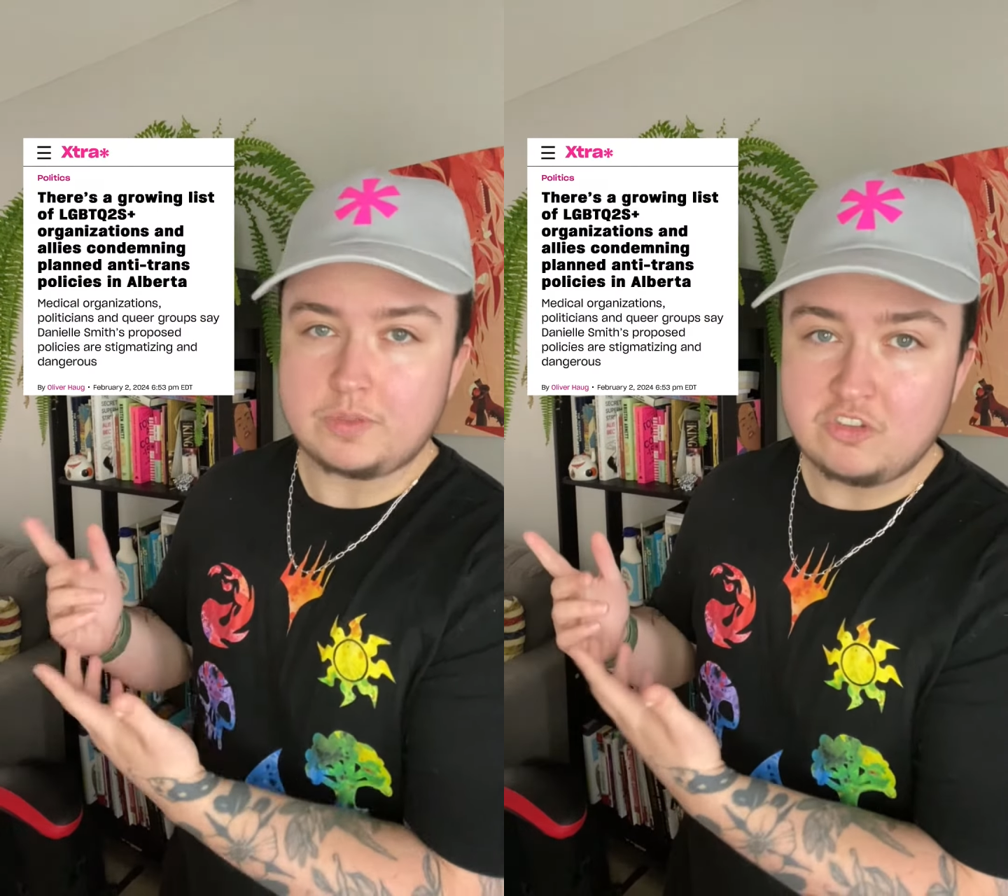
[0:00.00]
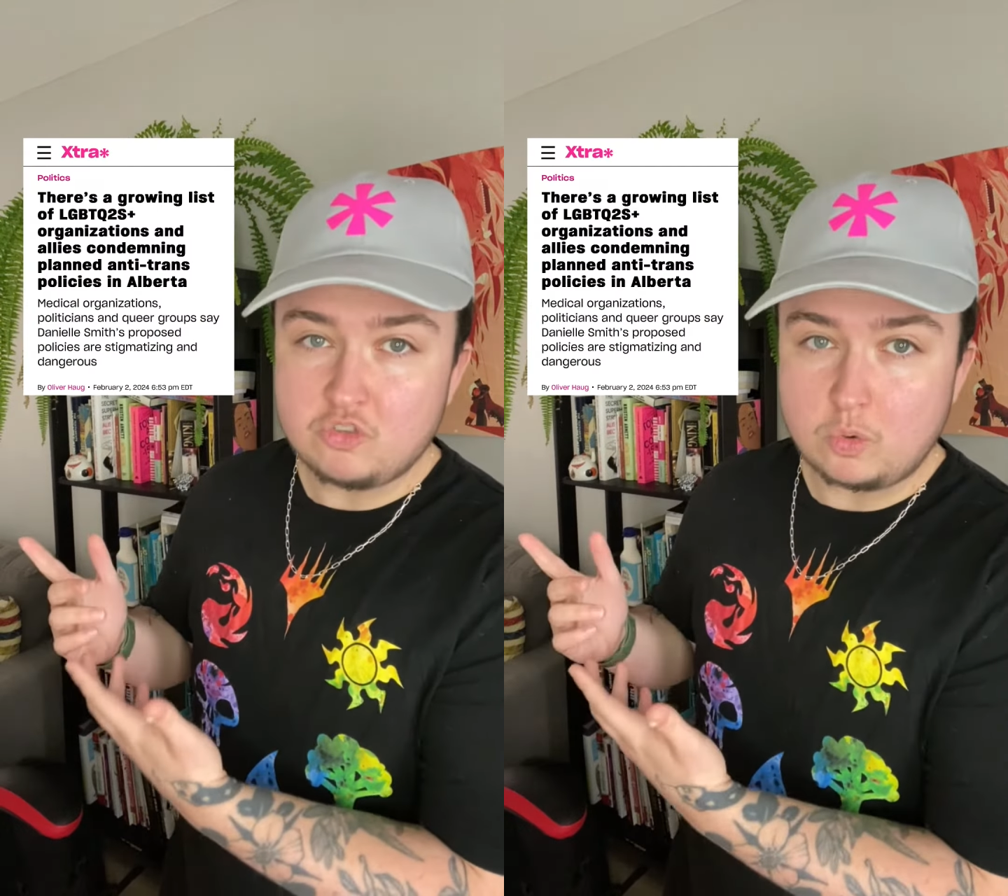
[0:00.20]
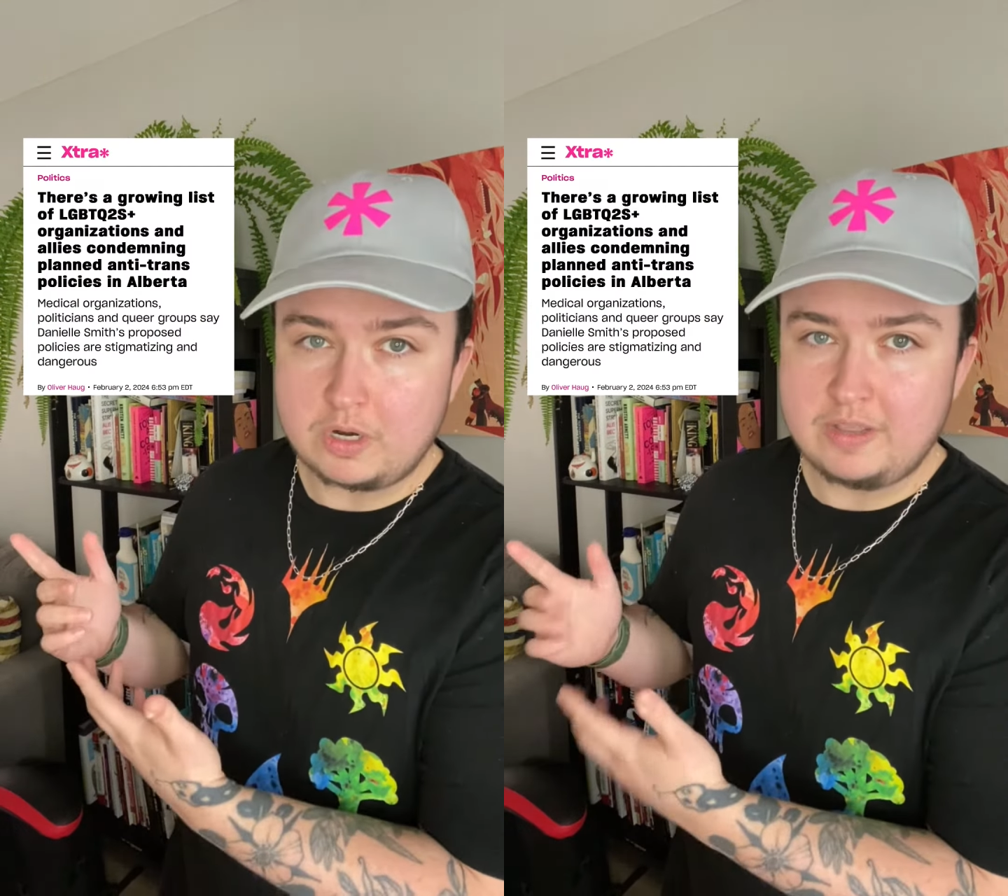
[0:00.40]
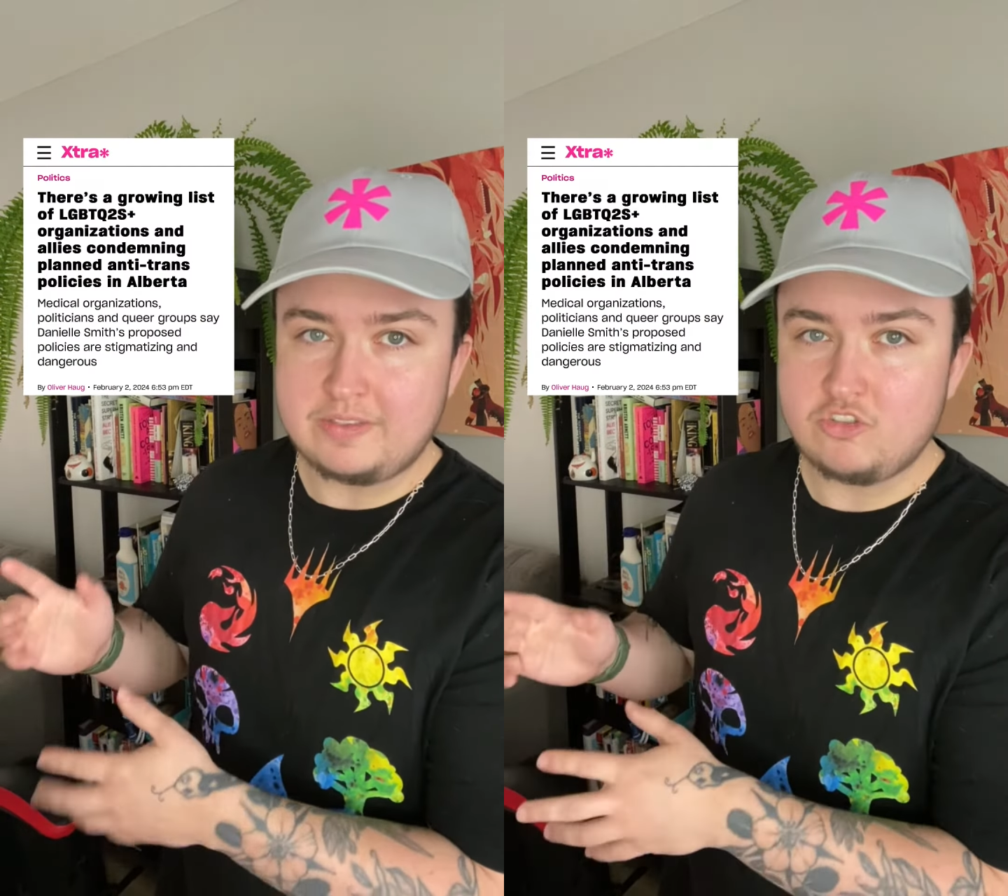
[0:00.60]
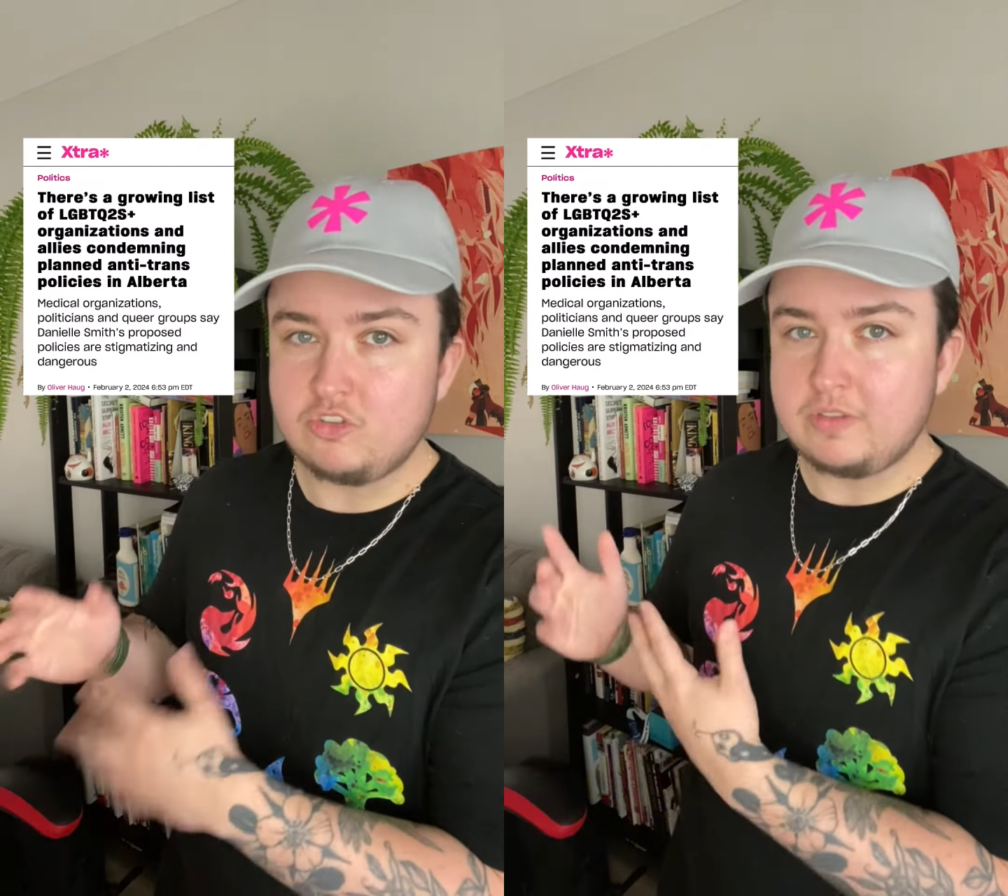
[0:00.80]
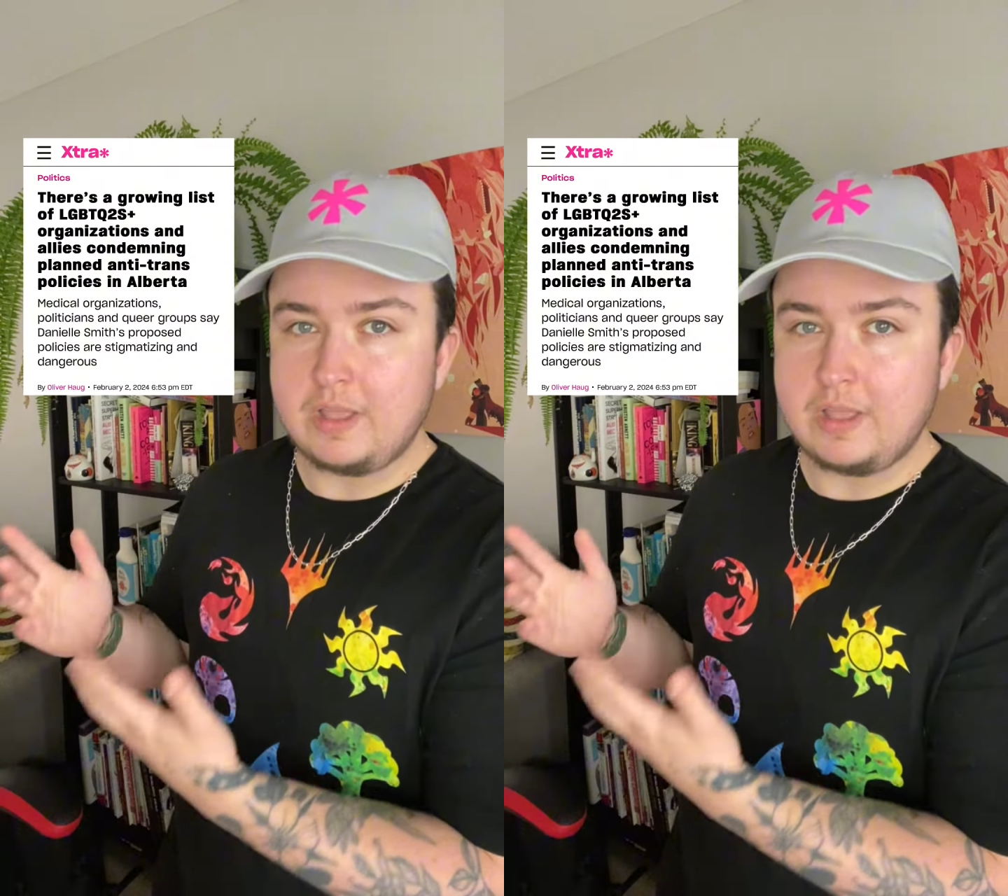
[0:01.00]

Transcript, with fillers: religious organizations,